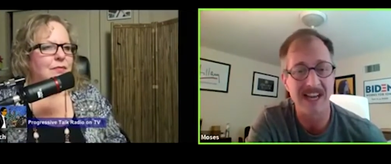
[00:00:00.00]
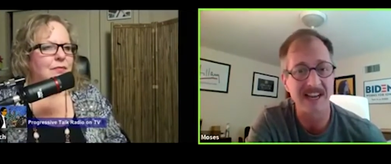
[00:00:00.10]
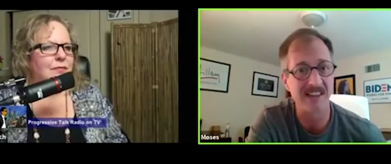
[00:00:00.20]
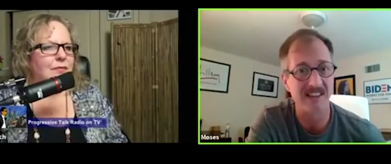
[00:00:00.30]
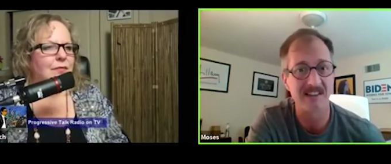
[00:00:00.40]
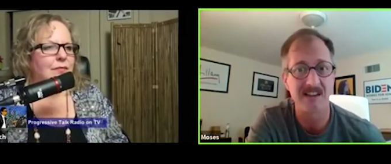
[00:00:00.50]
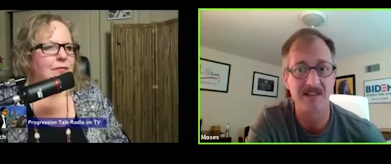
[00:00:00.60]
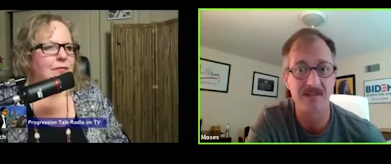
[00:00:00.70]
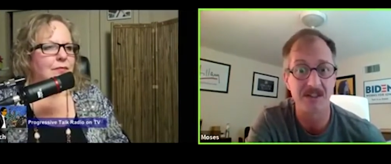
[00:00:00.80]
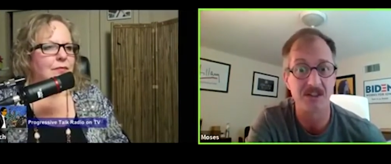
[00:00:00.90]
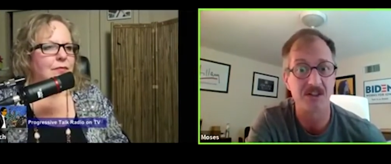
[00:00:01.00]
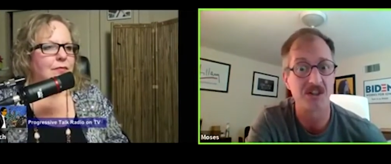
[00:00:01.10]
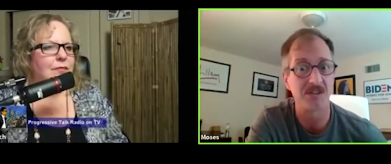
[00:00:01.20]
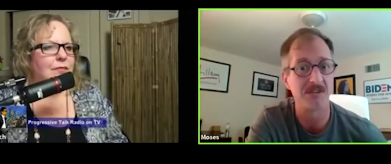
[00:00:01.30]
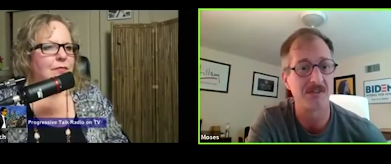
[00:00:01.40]
Speaker 1: access television
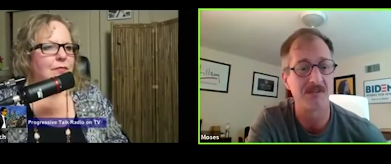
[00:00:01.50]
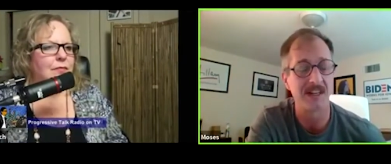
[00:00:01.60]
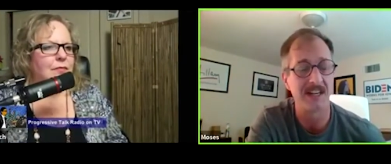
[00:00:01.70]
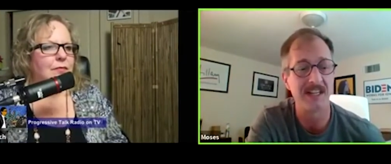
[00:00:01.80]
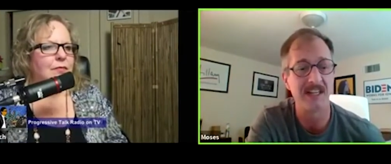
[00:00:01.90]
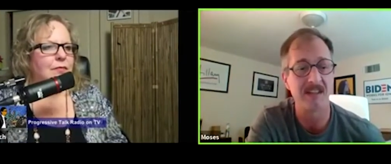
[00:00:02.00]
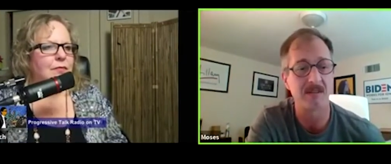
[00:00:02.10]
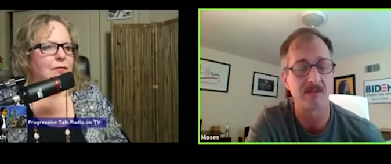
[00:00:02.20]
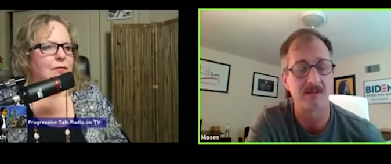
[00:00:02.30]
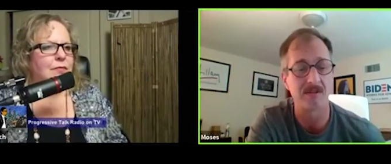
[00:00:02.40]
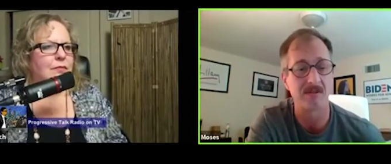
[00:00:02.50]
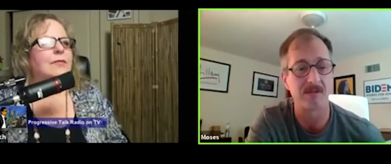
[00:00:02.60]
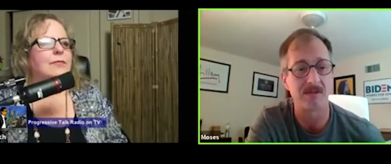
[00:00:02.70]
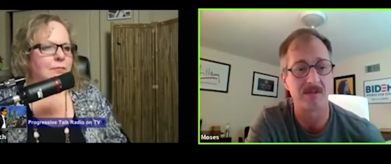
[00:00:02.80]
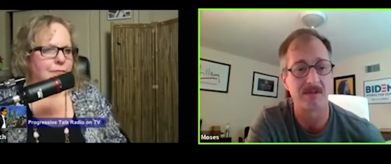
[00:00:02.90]
shows of the nineties, or,
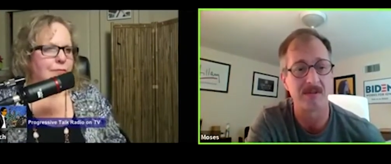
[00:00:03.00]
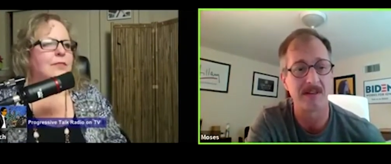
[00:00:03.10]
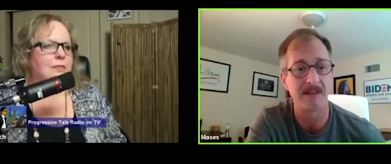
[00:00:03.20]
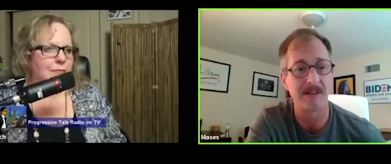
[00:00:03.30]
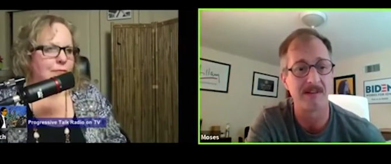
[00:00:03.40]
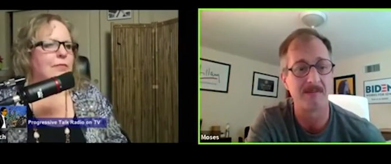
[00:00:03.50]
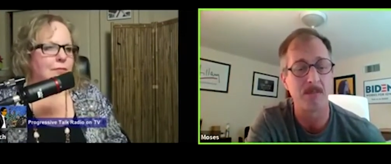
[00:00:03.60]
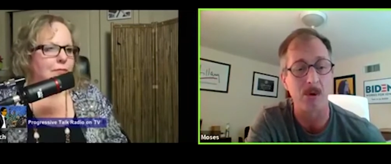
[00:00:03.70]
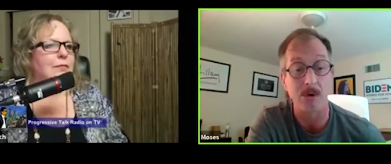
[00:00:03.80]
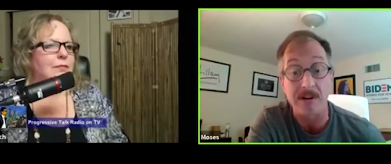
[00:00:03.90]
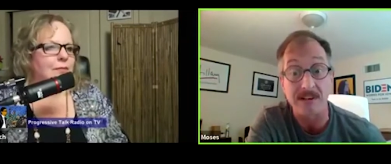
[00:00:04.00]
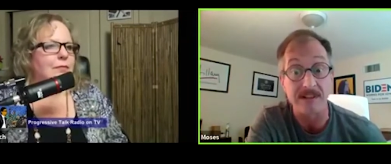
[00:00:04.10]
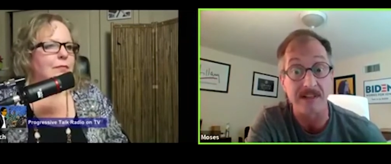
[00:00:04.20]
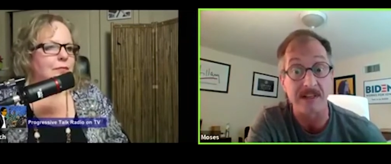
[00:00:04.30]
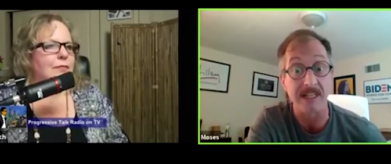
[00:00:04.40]
or uh, of Portland,
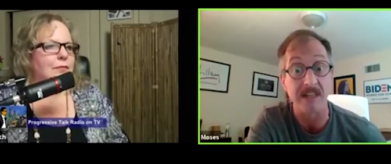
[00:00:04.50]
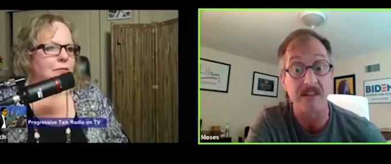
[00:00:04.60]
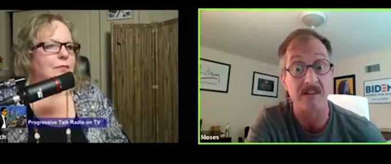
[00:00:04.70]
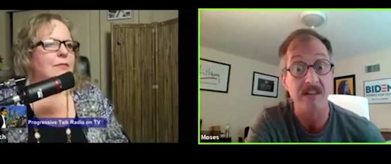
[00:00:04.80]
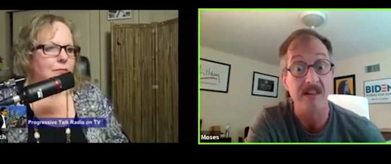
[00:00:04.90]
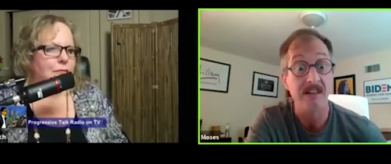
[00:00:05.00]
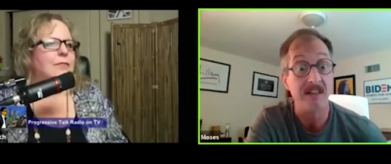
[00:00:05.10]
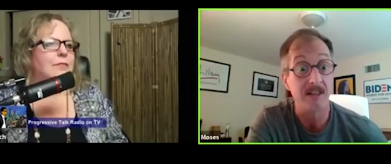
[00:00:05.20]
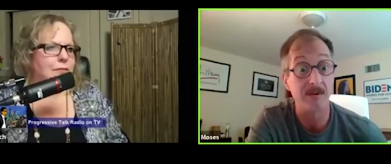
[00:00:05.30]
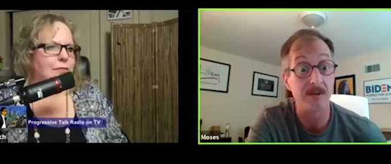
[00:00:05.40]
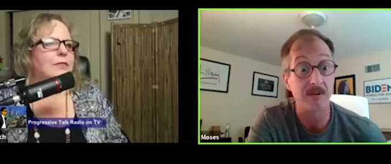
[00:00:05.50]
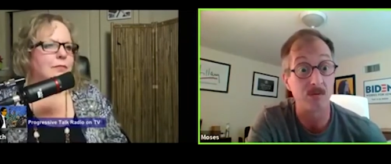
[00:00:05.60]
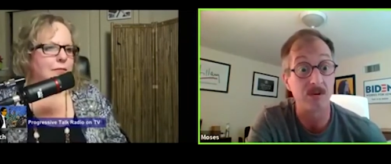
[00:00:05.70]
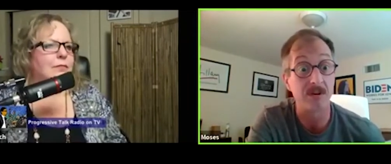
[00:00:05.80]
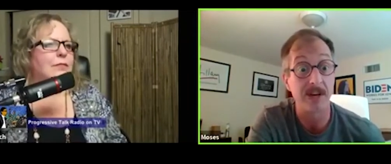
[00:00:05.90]
at least. There were some
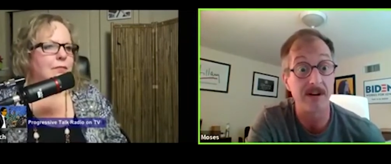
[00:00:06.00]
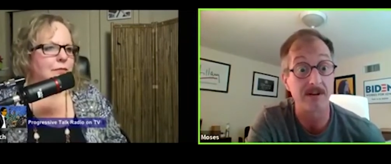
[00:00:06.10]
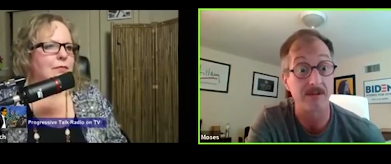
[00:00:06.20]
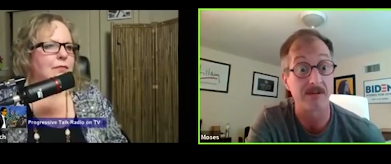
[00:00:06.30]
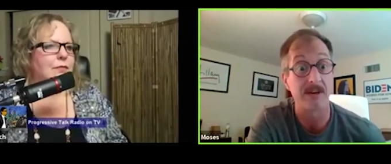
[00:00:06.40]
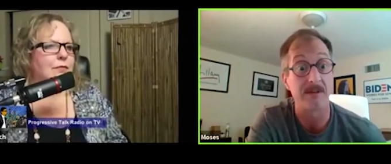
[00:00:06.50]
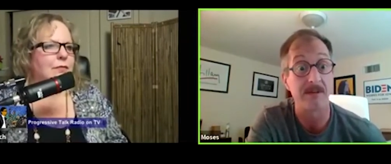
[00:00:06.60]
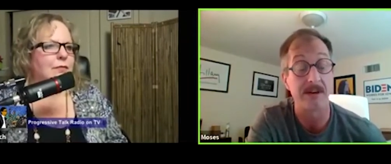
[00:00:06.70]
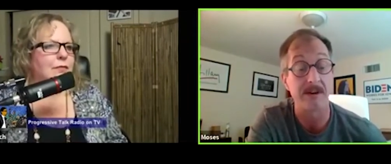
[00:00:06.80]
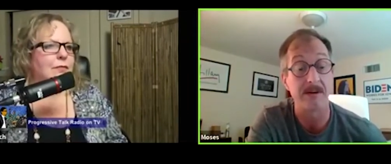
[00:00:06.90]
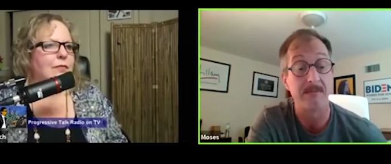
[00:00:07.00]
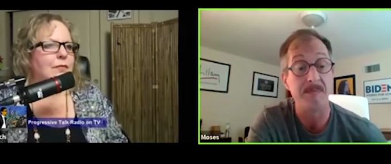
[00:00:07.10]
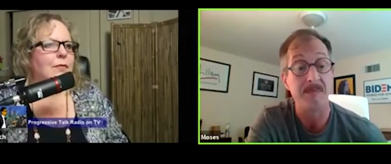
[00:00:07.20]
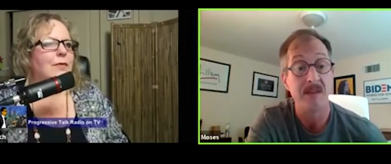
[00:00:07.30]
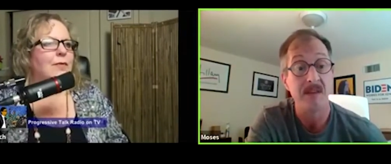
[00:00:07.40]
real characters out there.
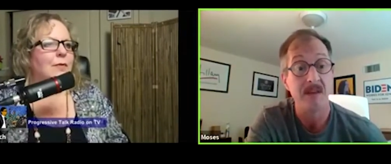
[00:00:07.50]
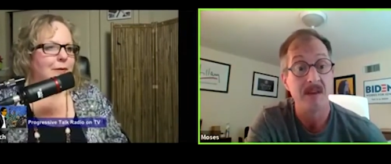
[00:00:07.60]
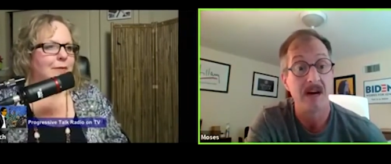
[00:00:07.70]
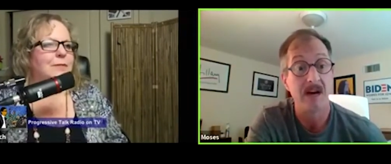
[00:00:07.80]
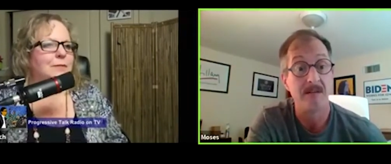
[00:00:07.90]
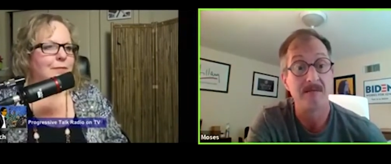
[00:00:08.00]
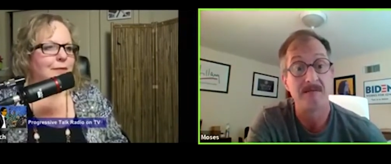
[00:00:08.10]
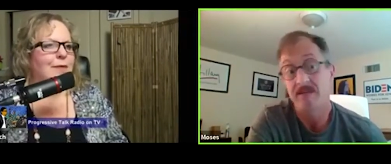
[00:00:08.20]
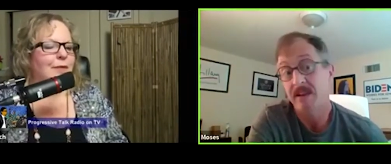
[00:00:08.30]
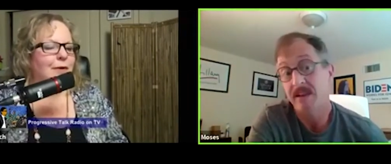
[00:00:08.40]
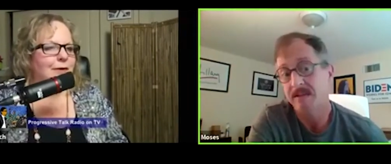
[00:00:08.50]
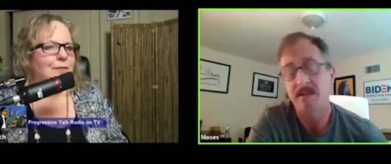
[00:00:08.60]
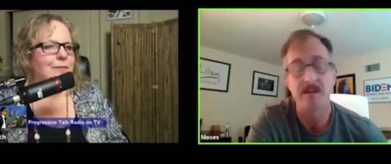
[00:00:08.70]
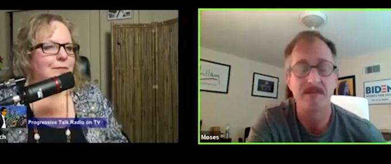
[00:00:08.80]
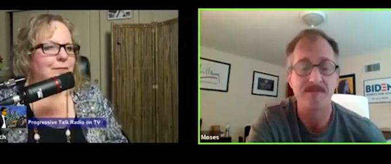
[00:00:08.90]
Right. Uh, yeah.
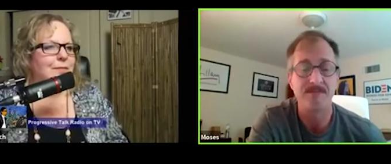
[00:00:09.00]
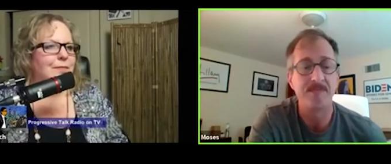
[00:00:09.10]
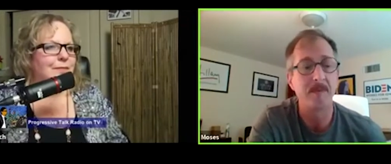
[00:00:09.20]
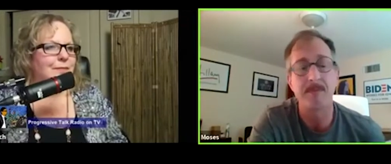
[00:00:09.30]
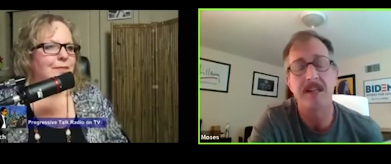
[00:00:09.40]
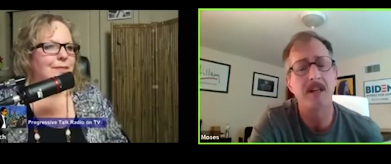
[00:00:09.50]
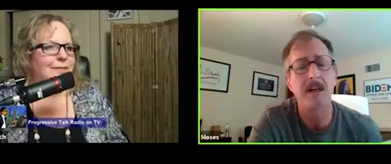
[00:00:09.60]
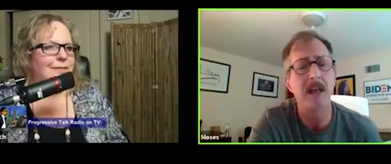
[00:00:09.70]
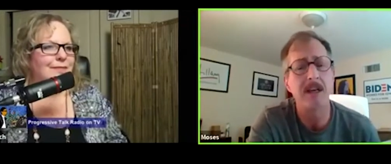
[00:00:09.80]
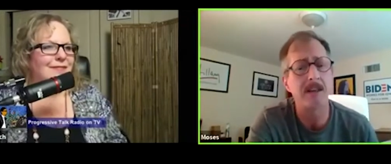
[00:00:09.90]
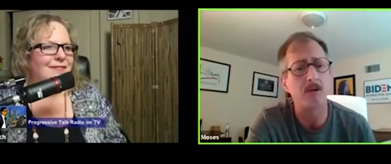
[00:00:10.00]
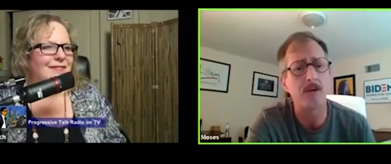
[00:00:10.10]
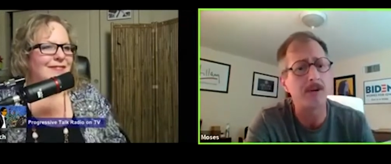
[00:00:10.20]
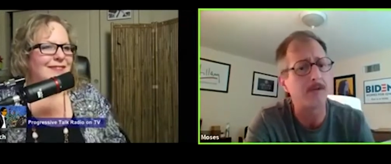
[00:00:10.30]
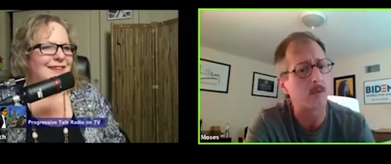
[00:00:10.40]
So, but it's a whole
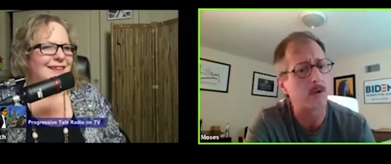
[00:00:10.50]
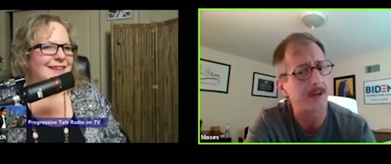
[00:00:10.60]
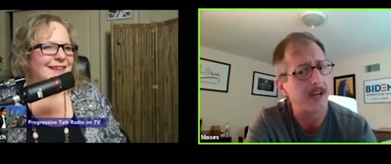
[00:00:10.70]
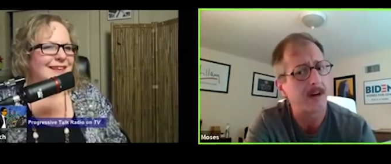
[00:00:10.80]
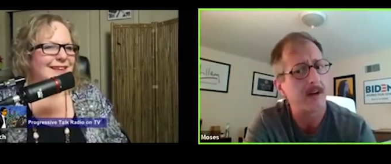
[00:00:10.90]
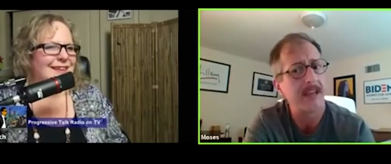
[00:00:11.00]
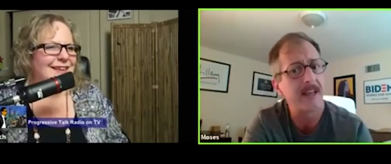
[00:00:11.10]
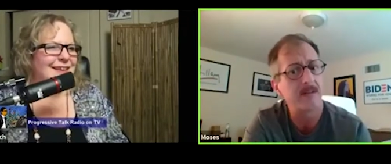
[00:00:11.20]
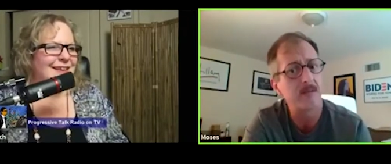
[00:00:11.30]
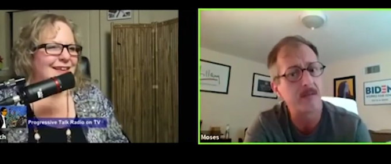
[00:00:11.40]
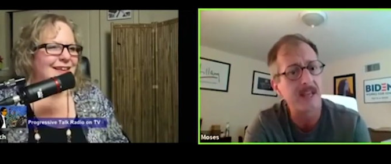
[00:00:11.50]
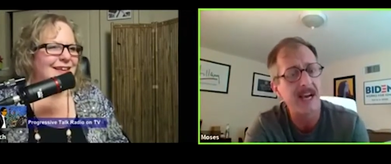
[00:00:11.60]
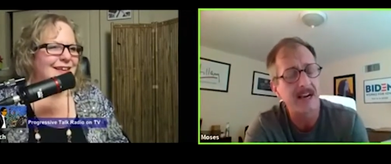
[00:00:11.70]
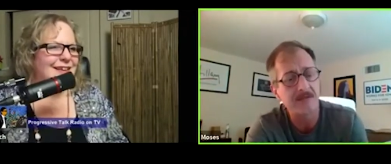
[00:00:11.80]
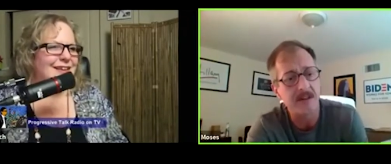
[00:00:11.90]
different world now. And we
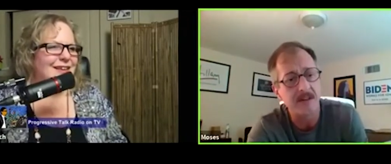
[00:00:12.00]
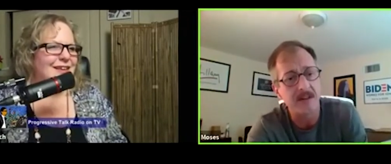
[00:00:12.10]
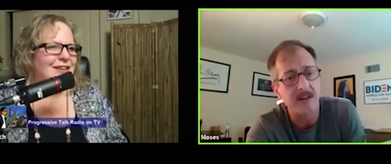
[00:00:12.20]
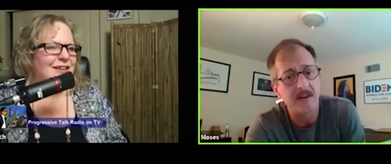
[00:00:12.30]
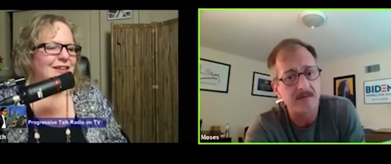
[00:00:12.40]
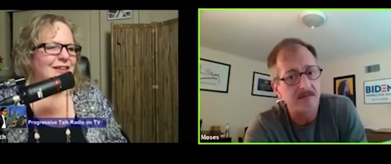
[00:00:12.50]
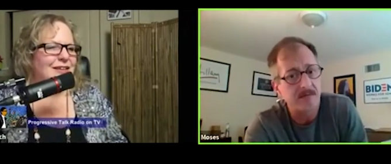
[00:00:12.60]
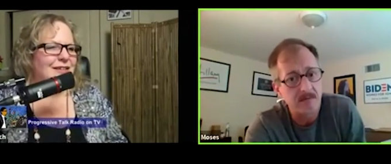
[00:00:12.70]
have to, you know,